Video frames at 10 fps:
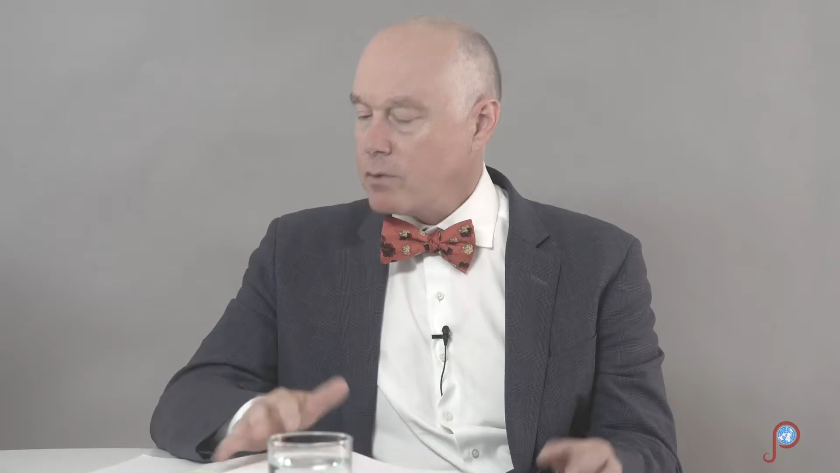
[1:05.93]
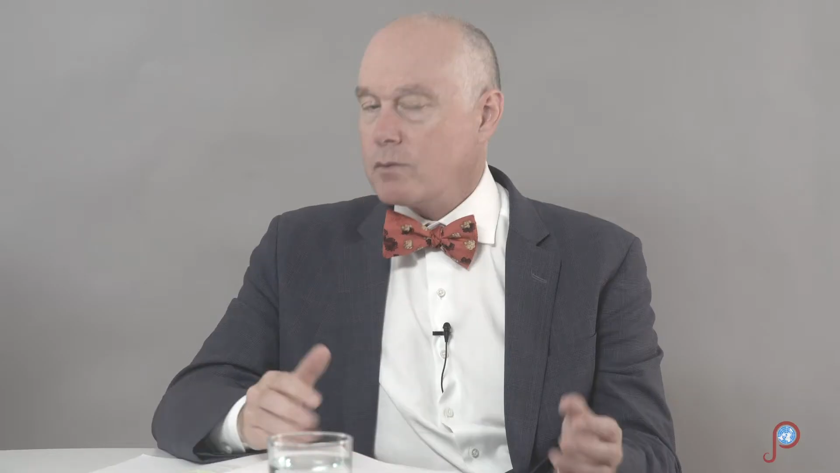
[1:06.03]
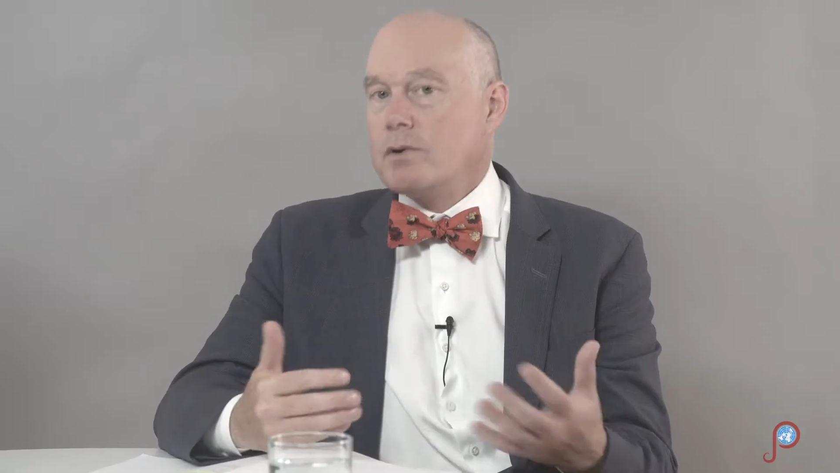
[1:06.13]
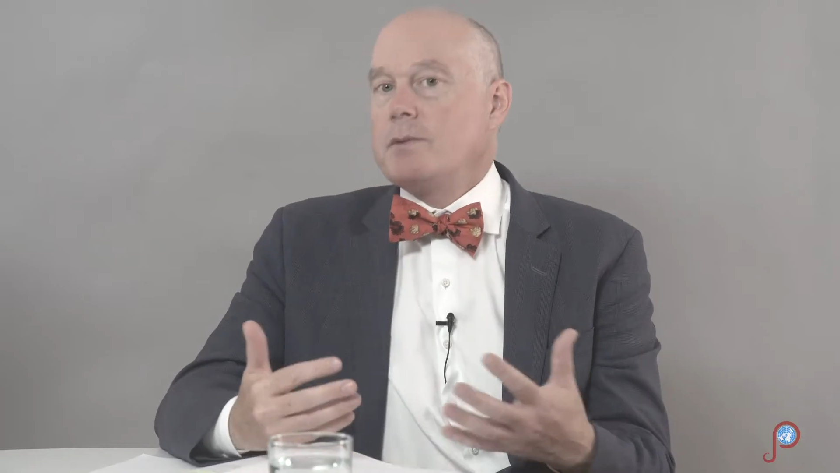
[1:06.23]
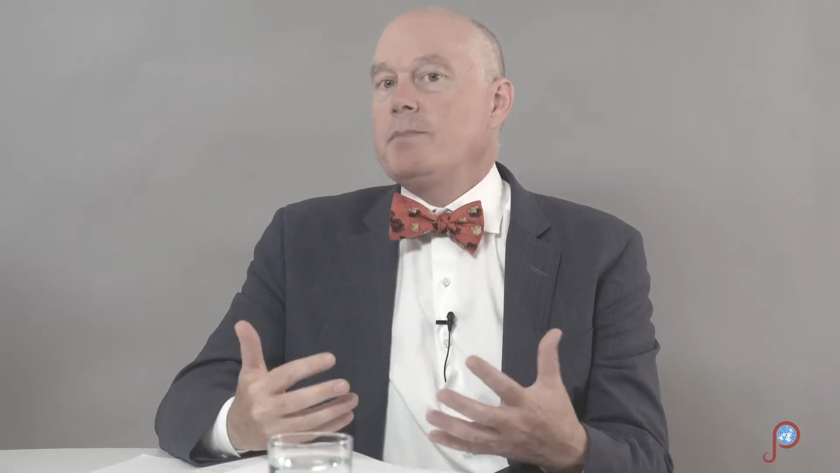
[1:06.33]

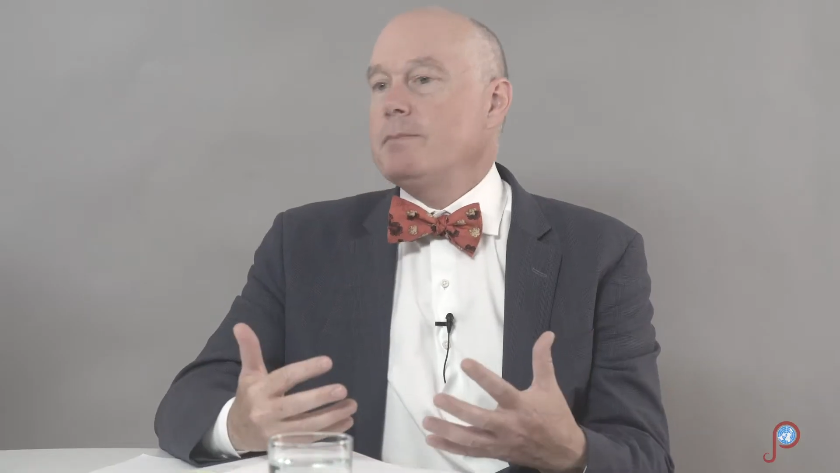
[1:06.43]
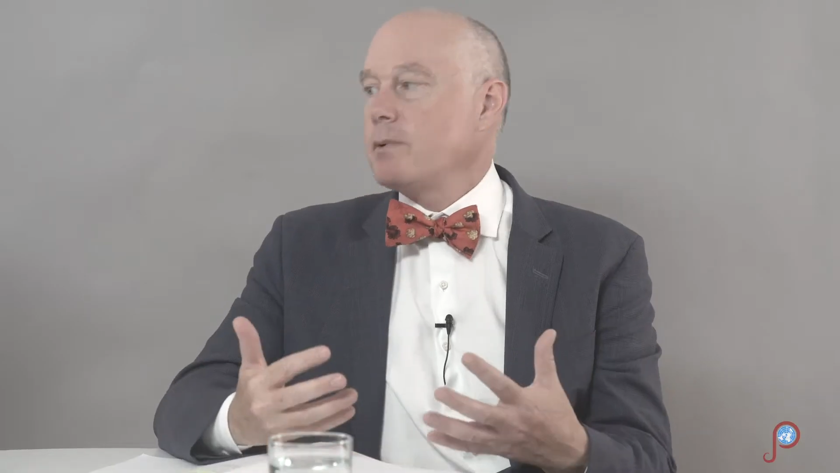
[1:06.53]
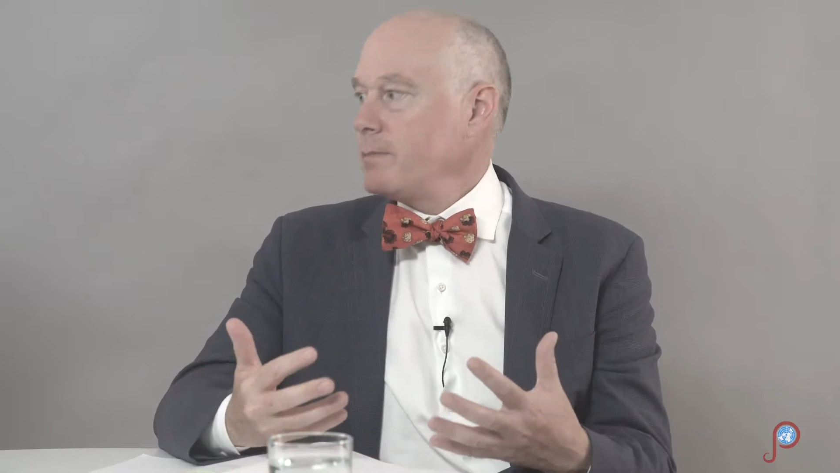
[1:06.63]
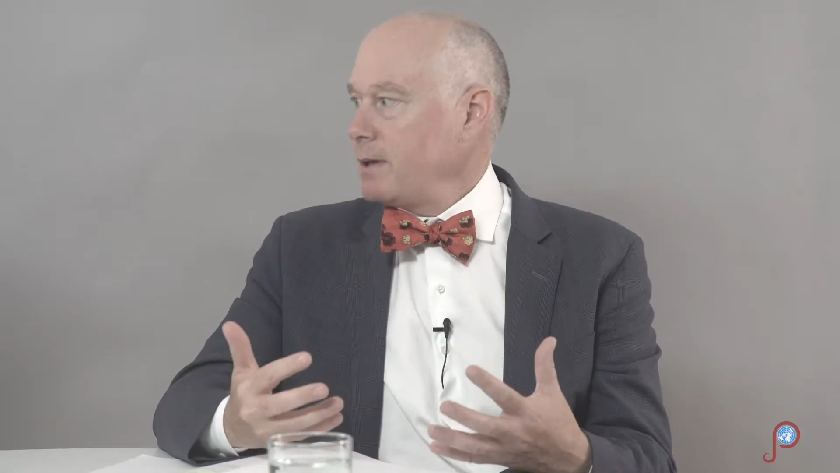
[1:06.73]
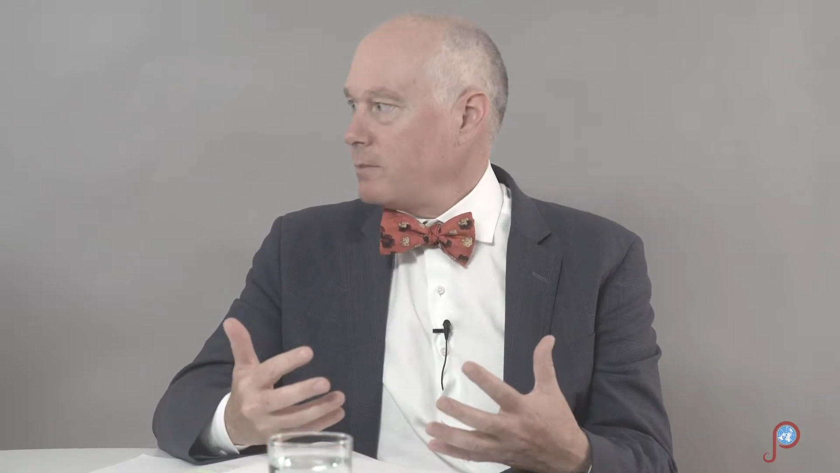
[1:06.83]
What, what do
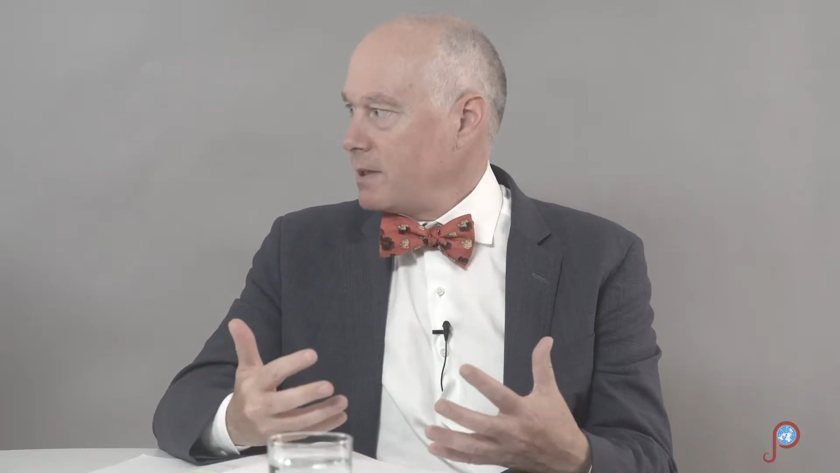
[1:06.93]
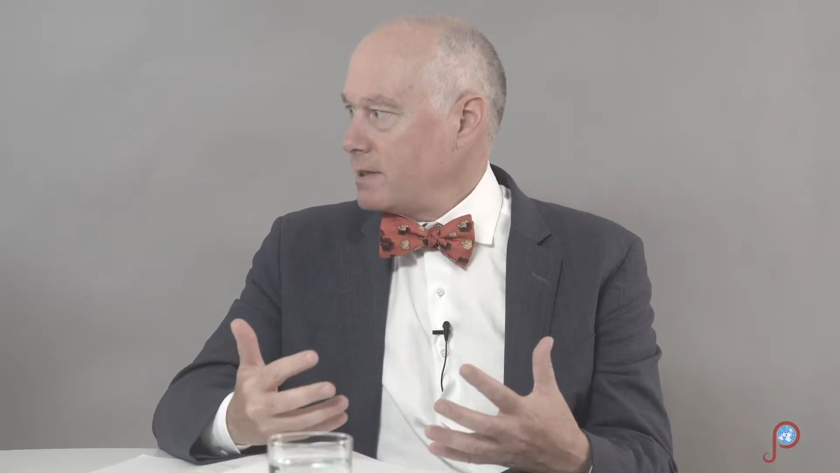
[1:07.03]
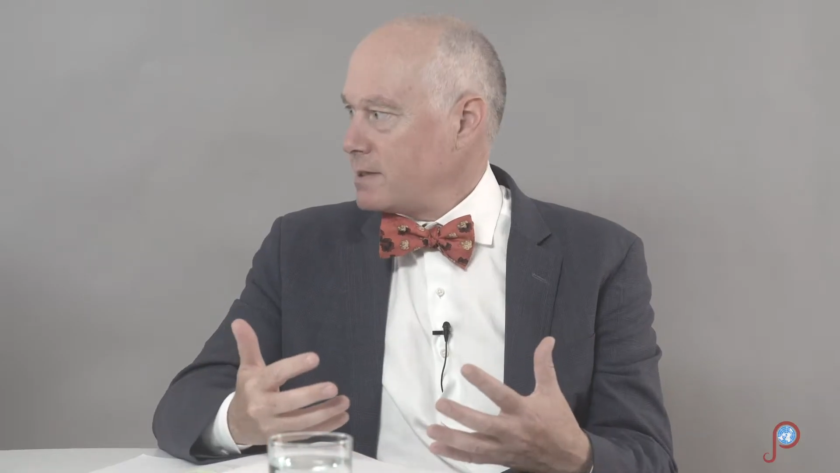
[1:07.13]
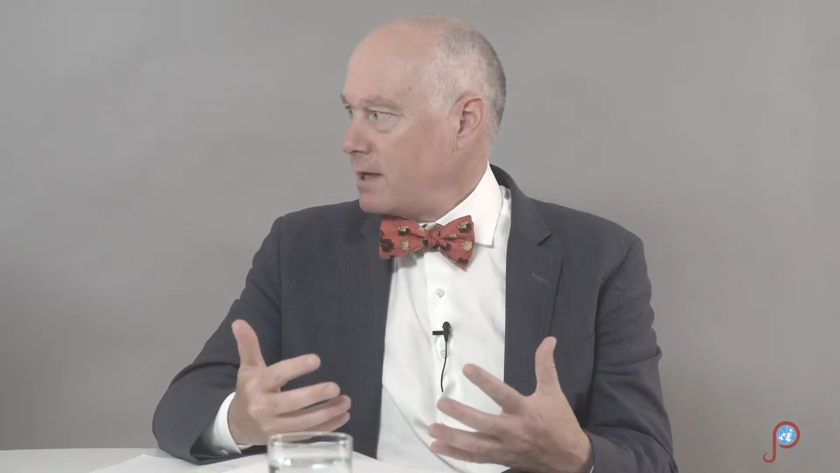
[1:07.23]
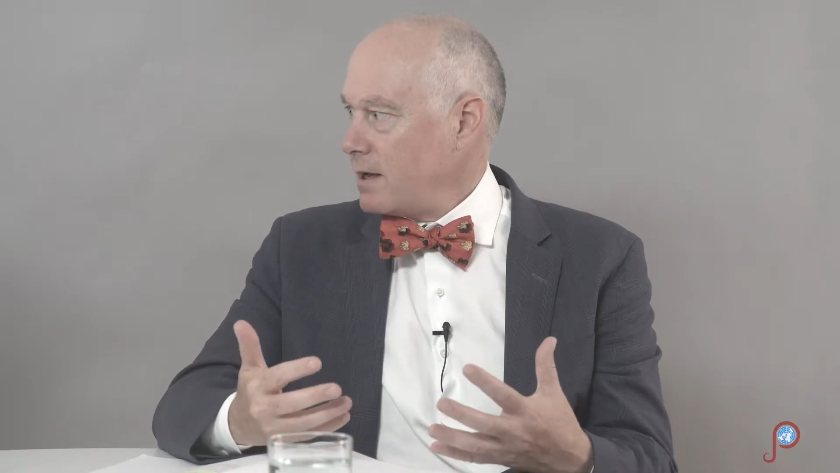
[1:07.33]
people mean when
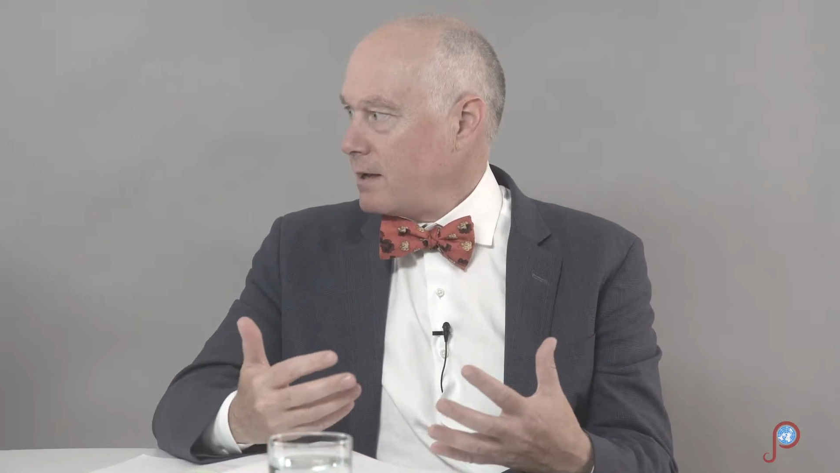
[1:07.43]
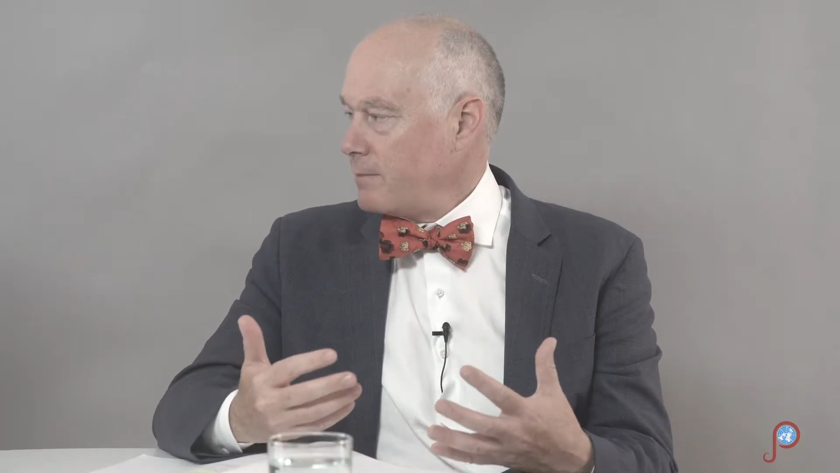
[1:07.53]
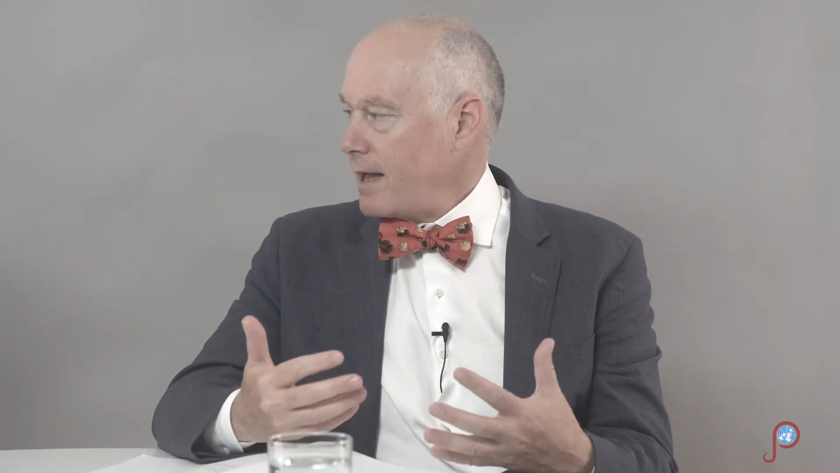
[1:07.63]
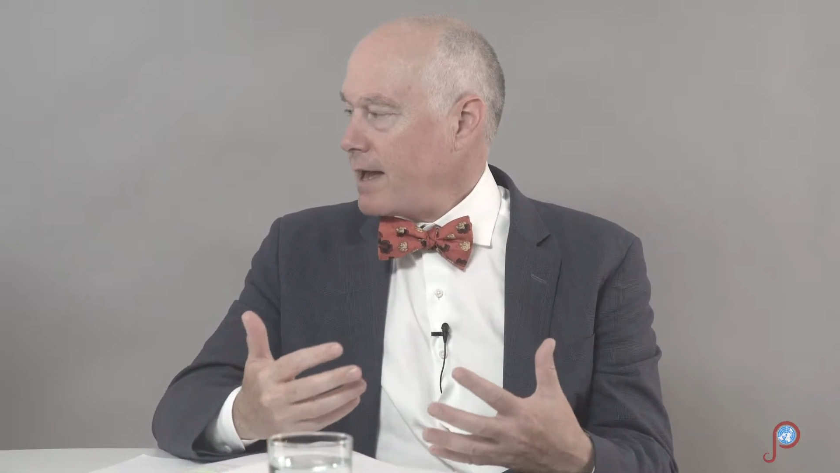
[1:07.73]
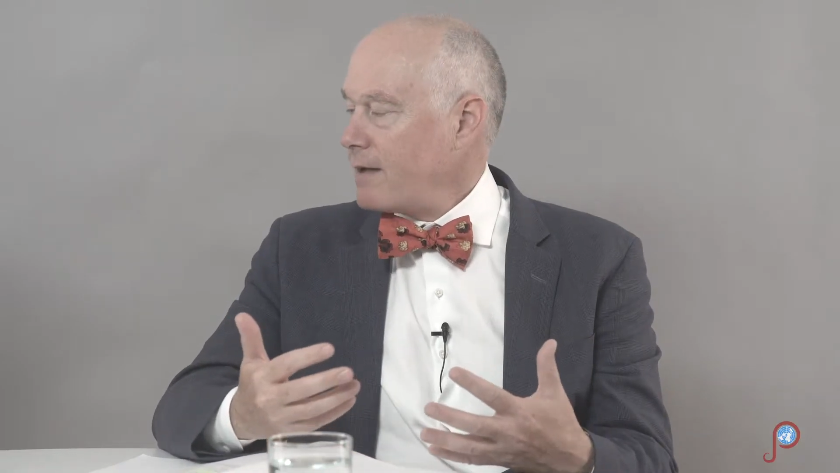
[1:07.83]
they say
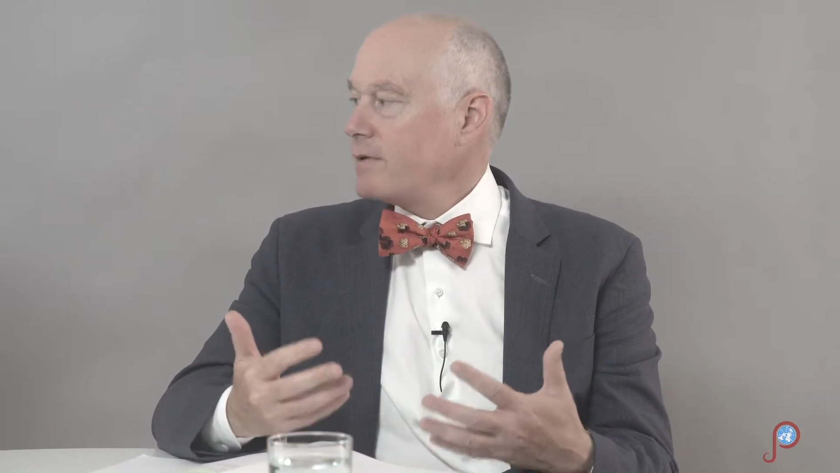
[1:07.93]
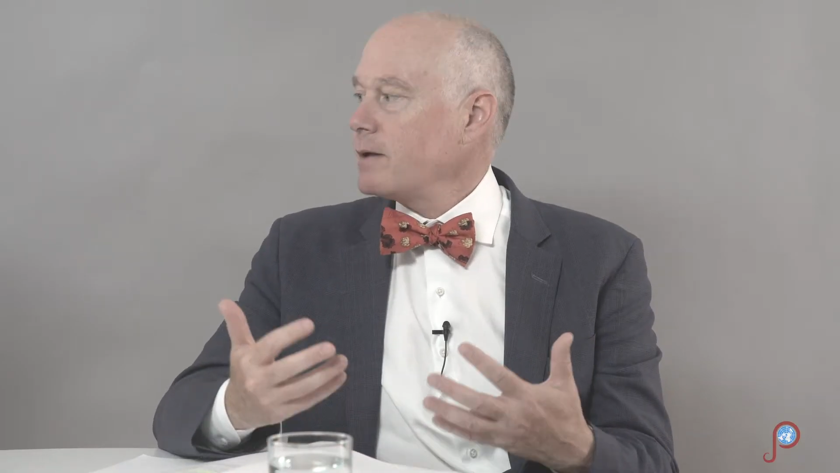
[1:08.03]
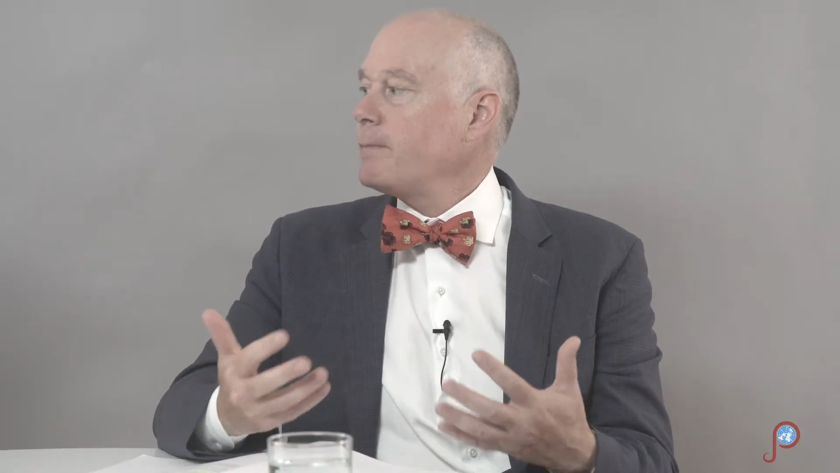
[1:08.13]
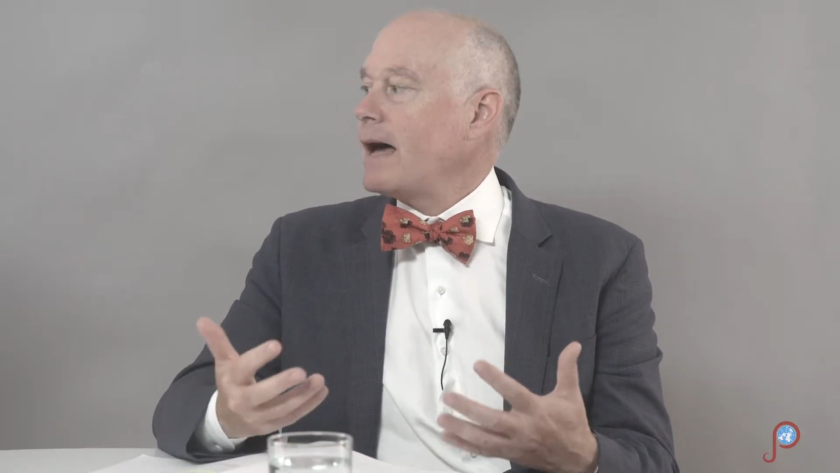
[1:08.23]
I'm having